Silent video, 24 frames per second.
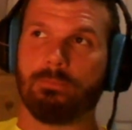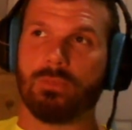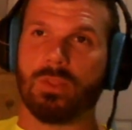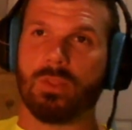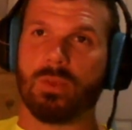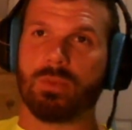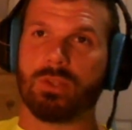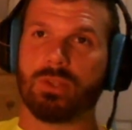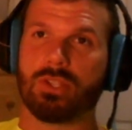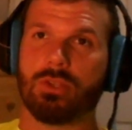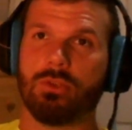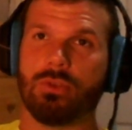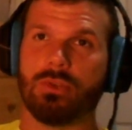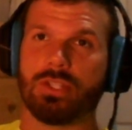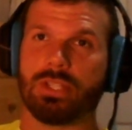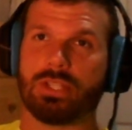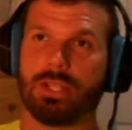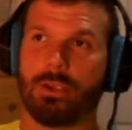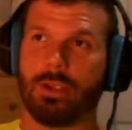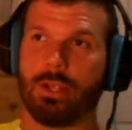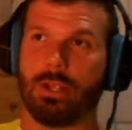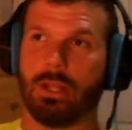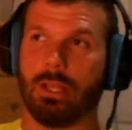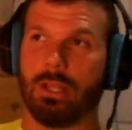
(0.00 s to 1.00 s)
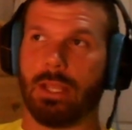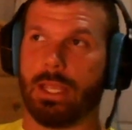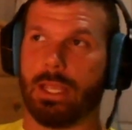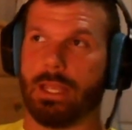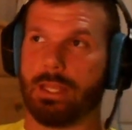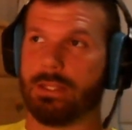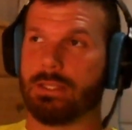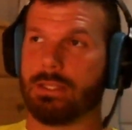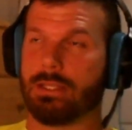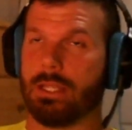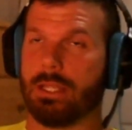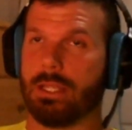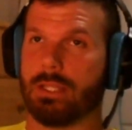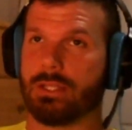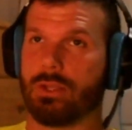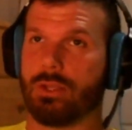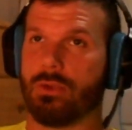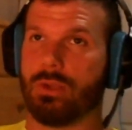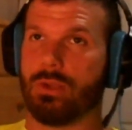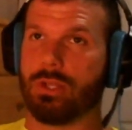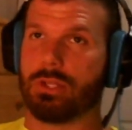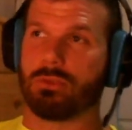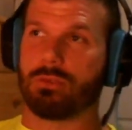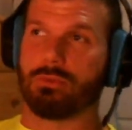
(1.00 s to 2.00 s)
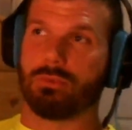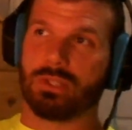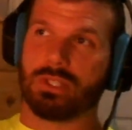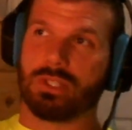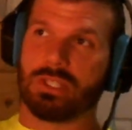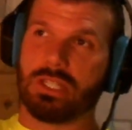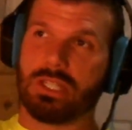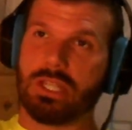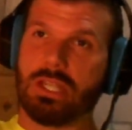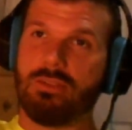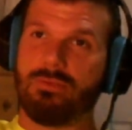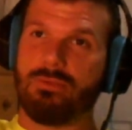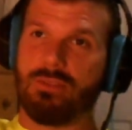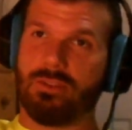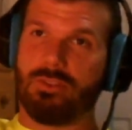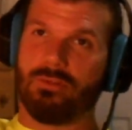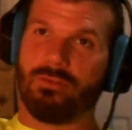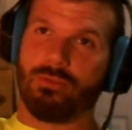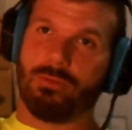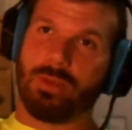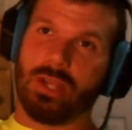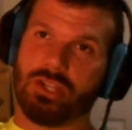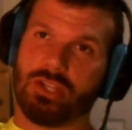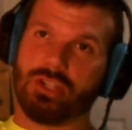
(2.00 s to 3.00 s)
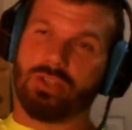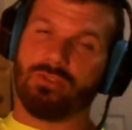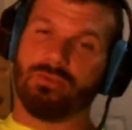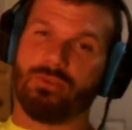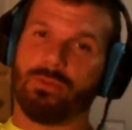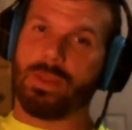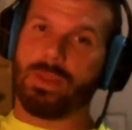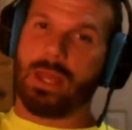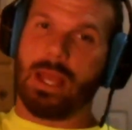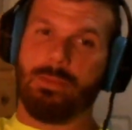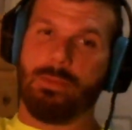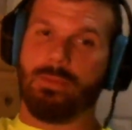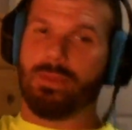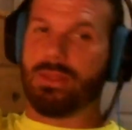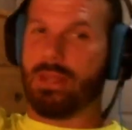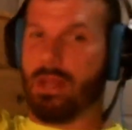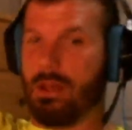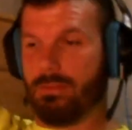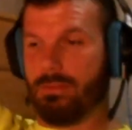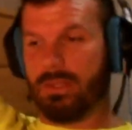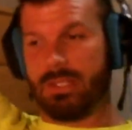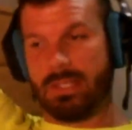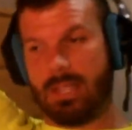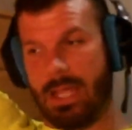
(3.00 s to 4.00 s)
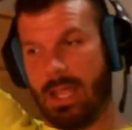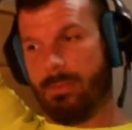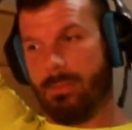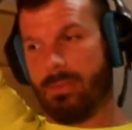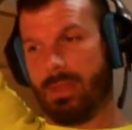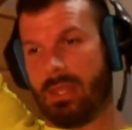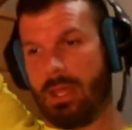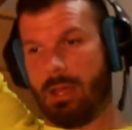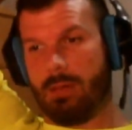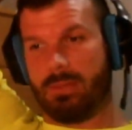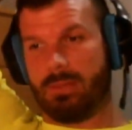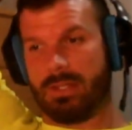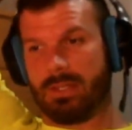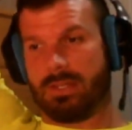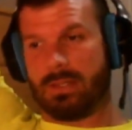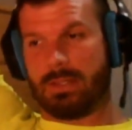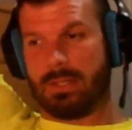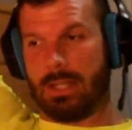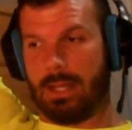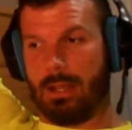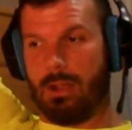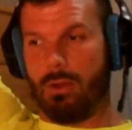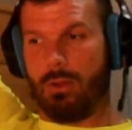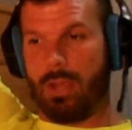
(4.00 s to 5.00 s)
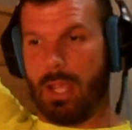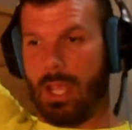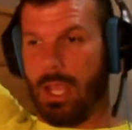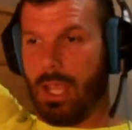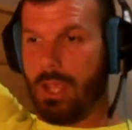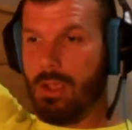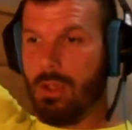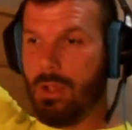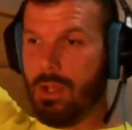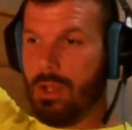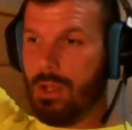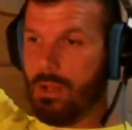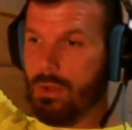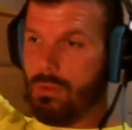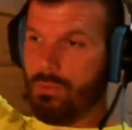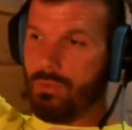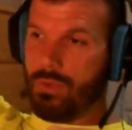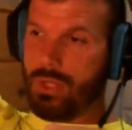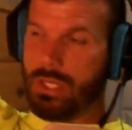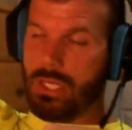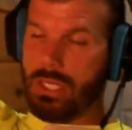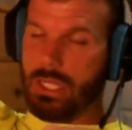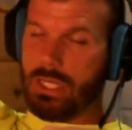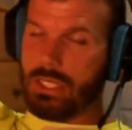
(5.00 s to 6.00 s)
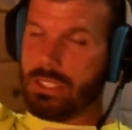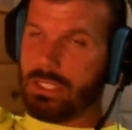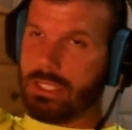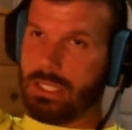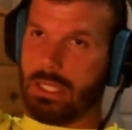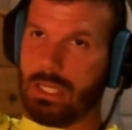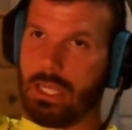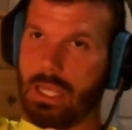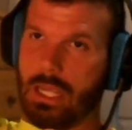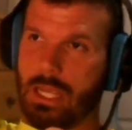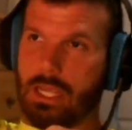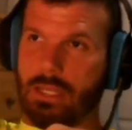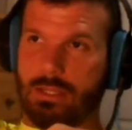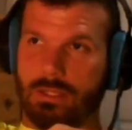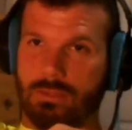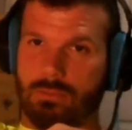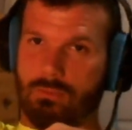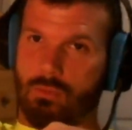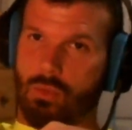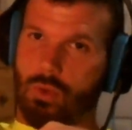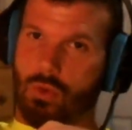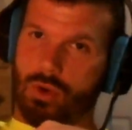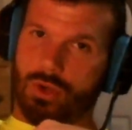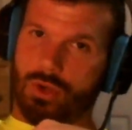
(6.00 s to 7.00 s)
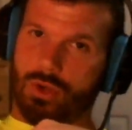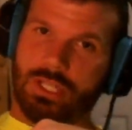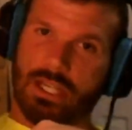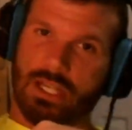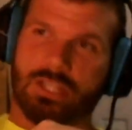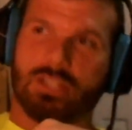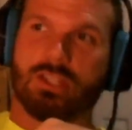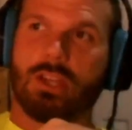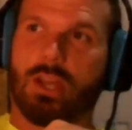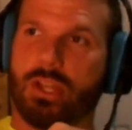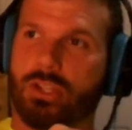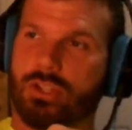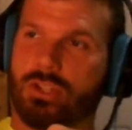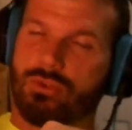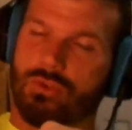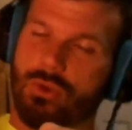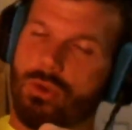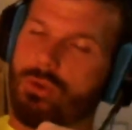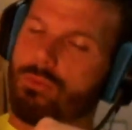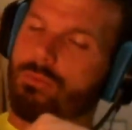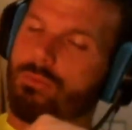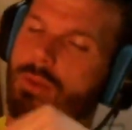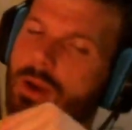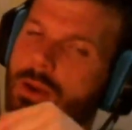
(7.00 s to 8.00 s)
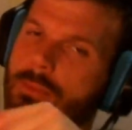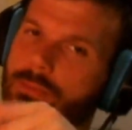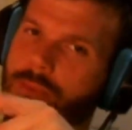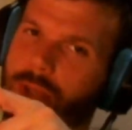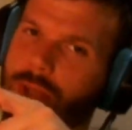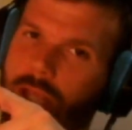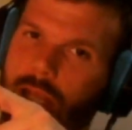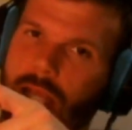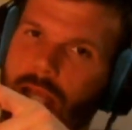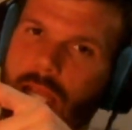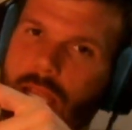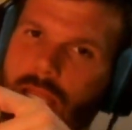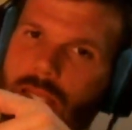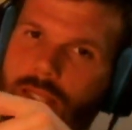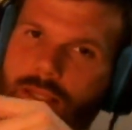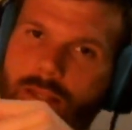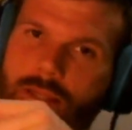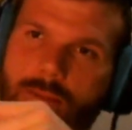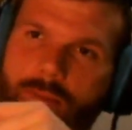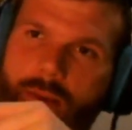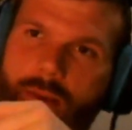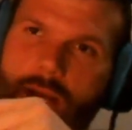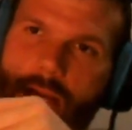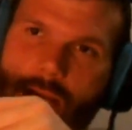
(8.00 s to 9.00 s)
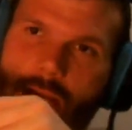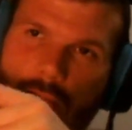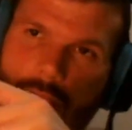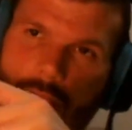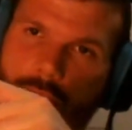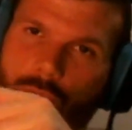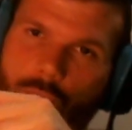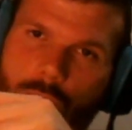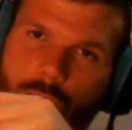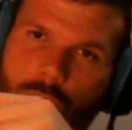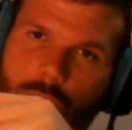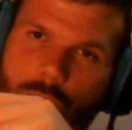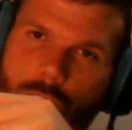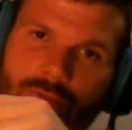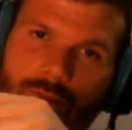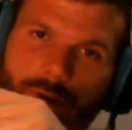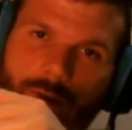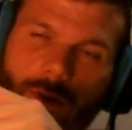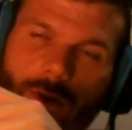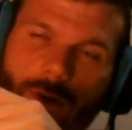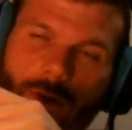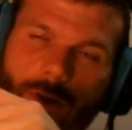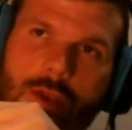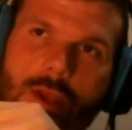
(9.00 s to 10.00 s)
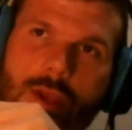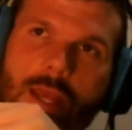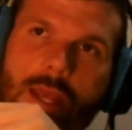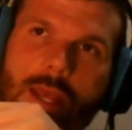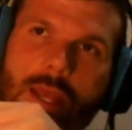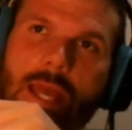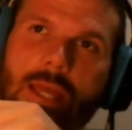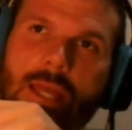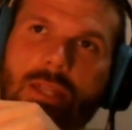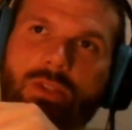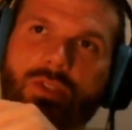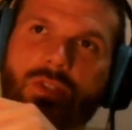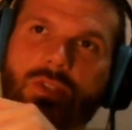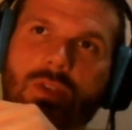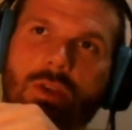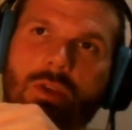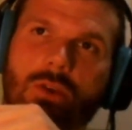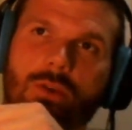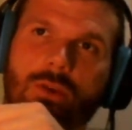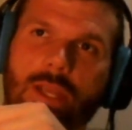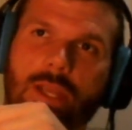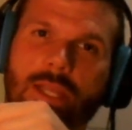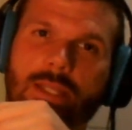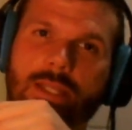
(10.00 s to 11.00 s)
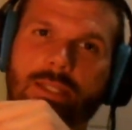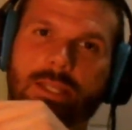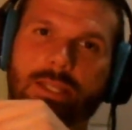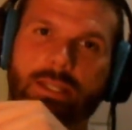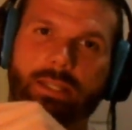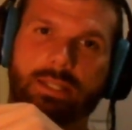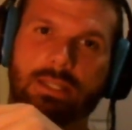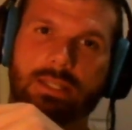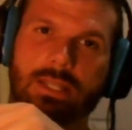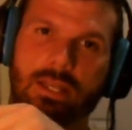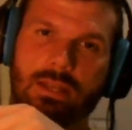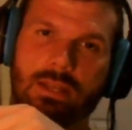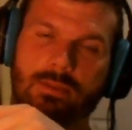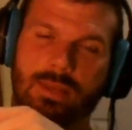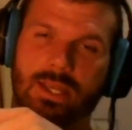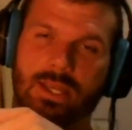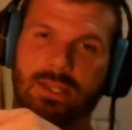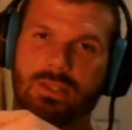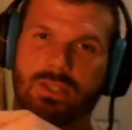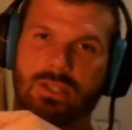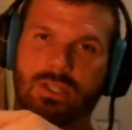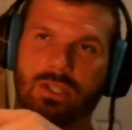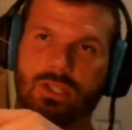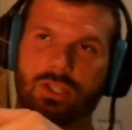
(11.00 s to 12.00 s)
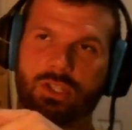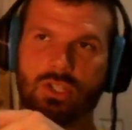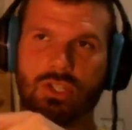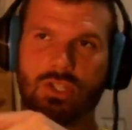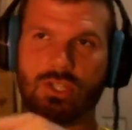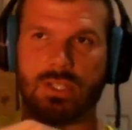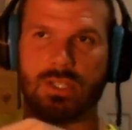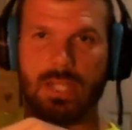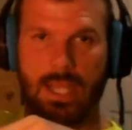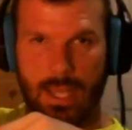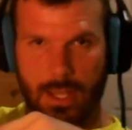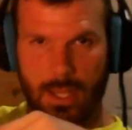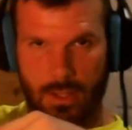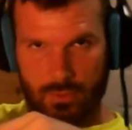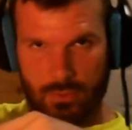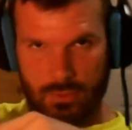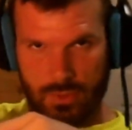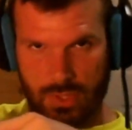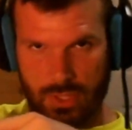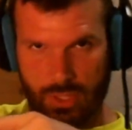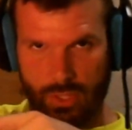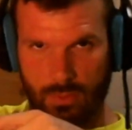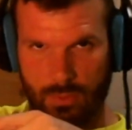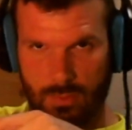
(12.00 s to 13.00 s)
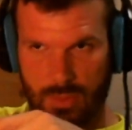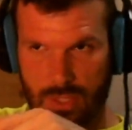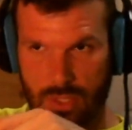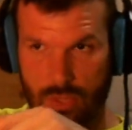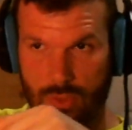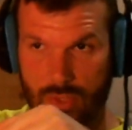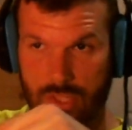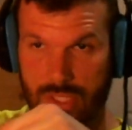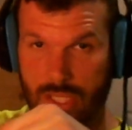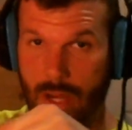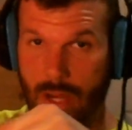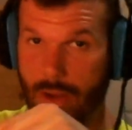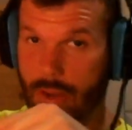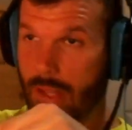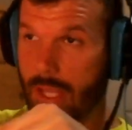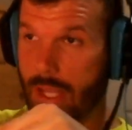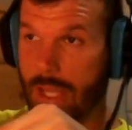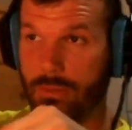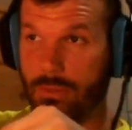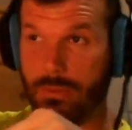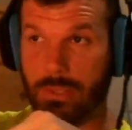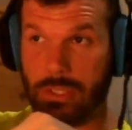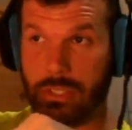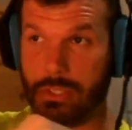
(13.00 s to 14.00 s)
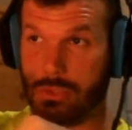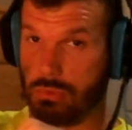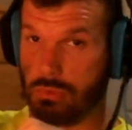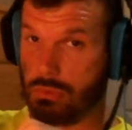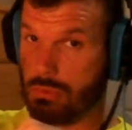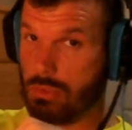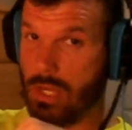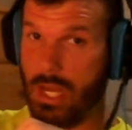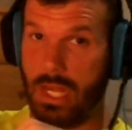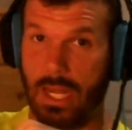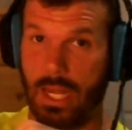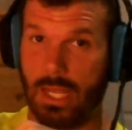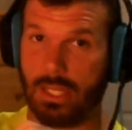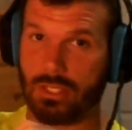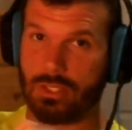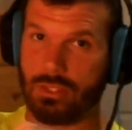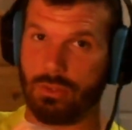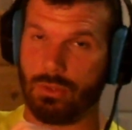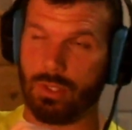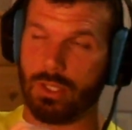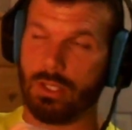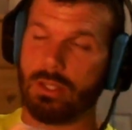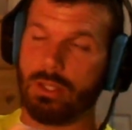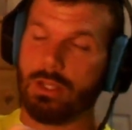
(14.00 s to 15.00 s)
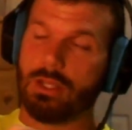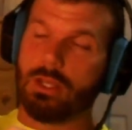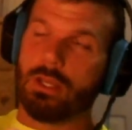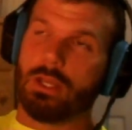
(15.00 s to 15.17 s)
pituitary gland is going to receive information from the hypothalamus. The hypothalamus is like, okay, we need to get more testosterone pumping into the body or whatever. And so it's going to send a message down to the pituitary gland, which is right next to it.